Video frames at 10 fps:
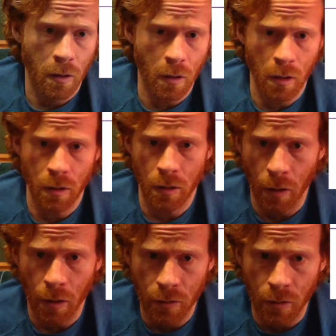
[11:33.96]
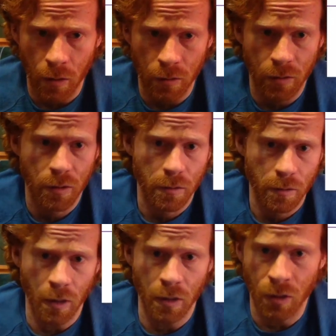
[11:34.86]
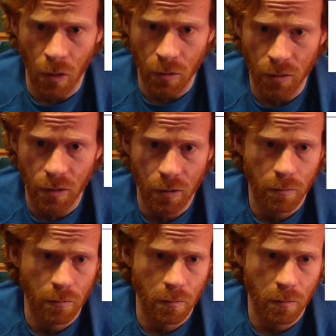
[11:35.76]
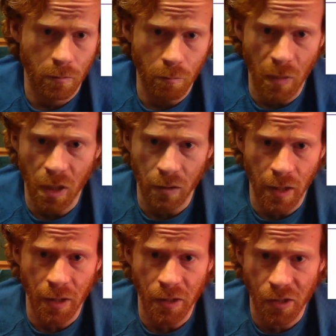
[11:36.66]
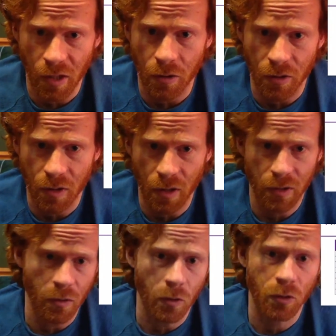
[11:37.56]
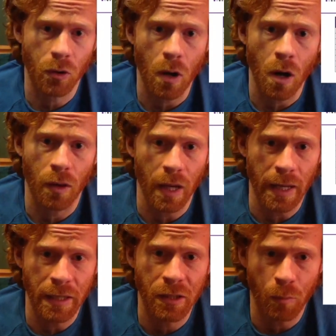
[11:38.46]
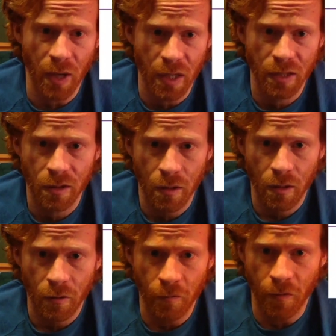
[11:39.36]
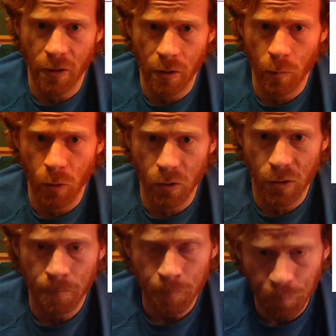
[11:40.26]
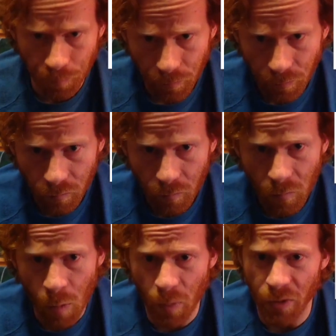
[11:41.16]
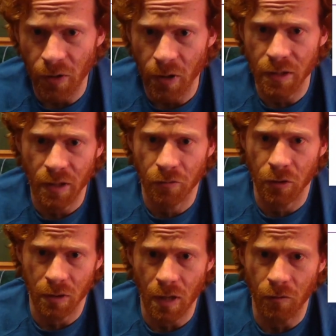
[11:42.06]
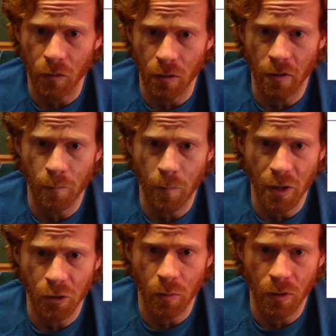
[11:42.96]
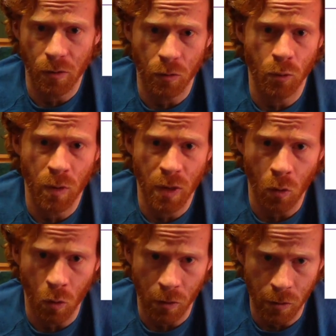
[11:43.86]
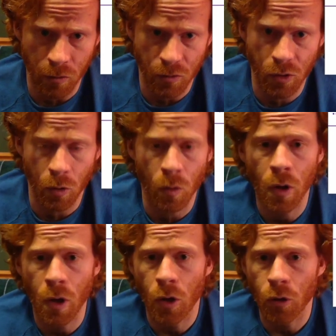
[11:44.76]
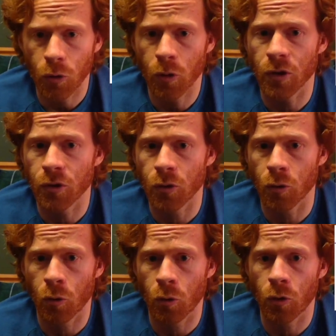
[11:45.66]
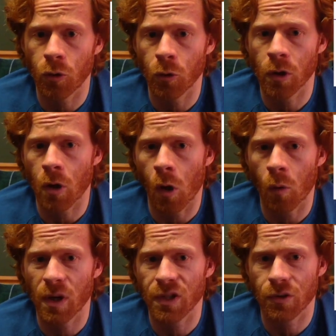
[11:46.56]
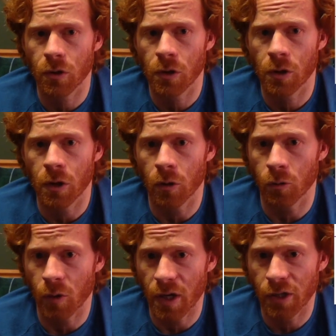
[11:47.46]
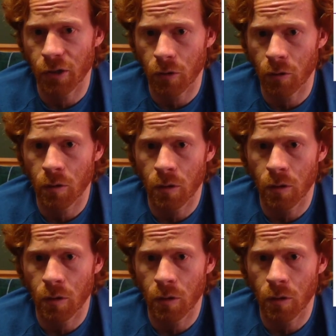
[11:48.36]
young adult, adult, middle-aged, senior citizen. Those are all age-based variables, but they're a different level of measurement. Those would be ordinal. So you can always turn a ratio